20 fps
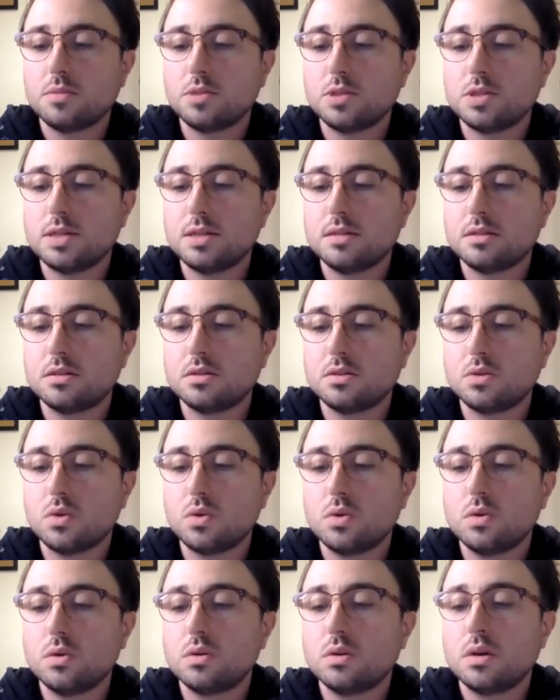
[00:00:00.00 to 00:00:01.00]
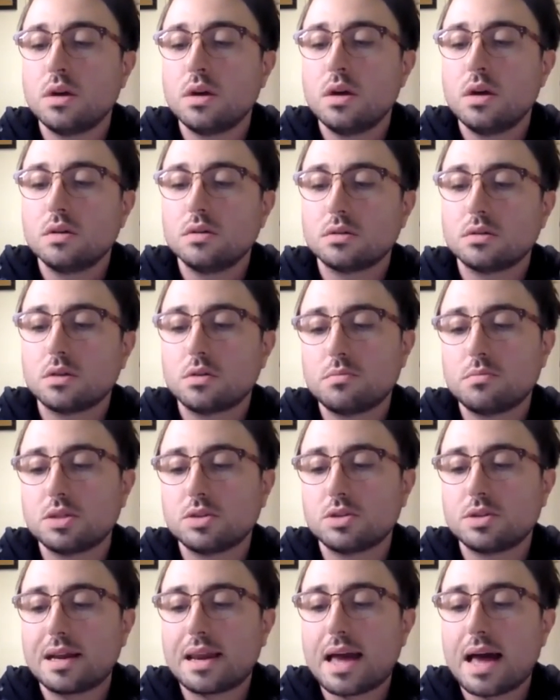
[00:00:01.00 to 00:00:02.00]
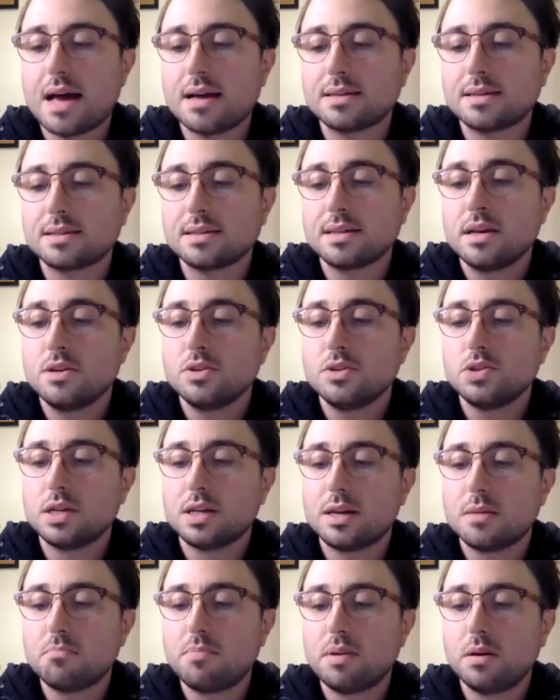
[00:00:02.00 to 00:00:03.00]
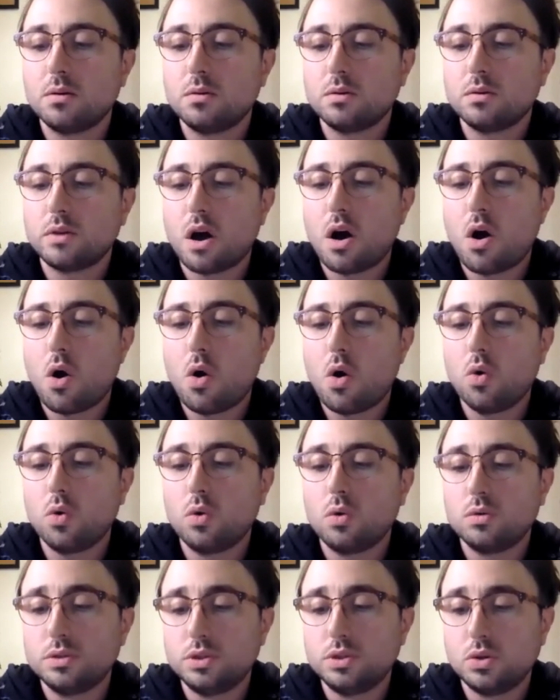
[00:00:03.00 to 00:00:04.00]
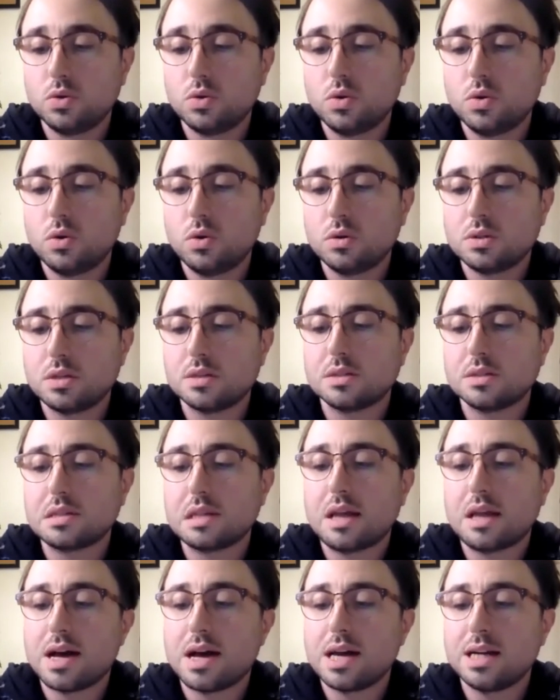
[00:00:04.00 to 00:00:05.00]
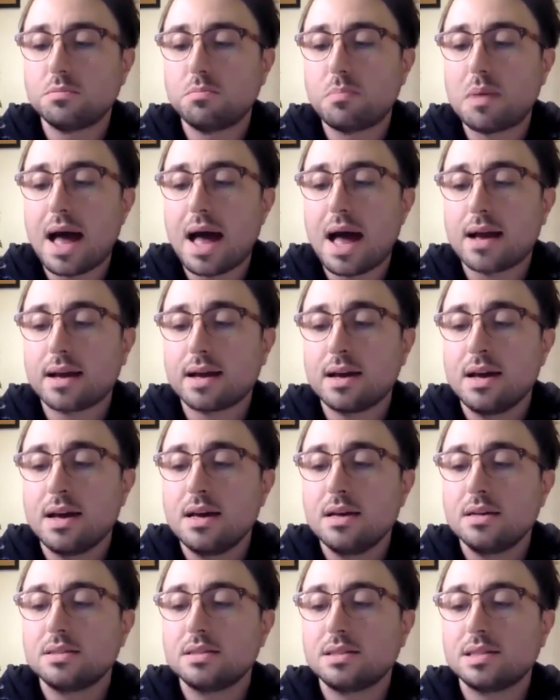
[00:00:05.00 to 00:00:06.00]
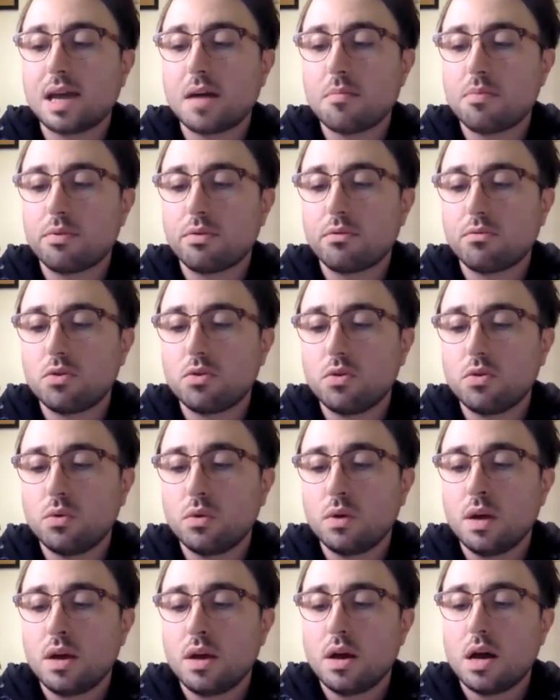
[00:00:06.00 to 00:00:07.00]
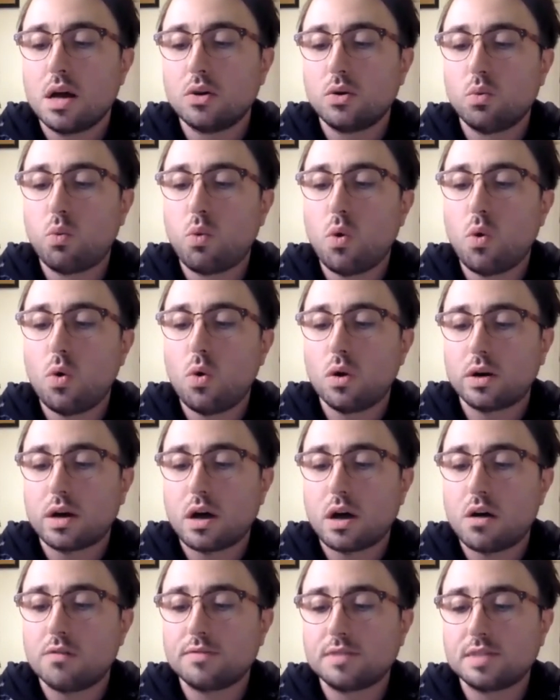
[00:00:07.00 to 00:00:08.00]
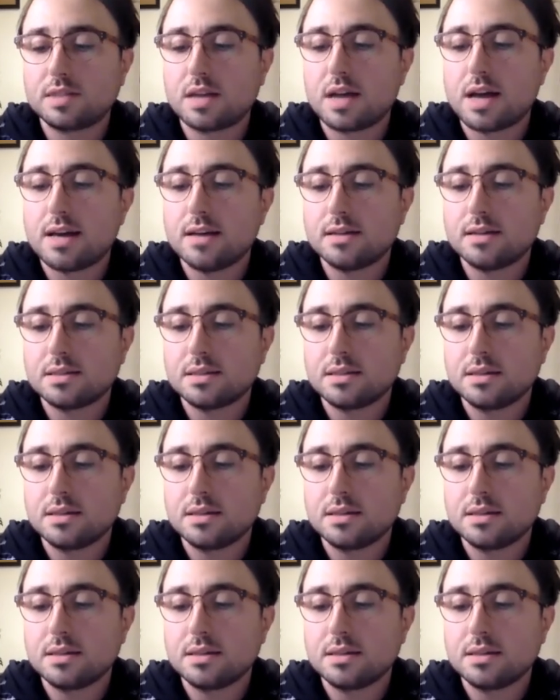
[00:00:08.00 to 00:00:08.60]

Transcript: She's stored so much glass, she can build a whole door to slide back, step through, and walk off sight.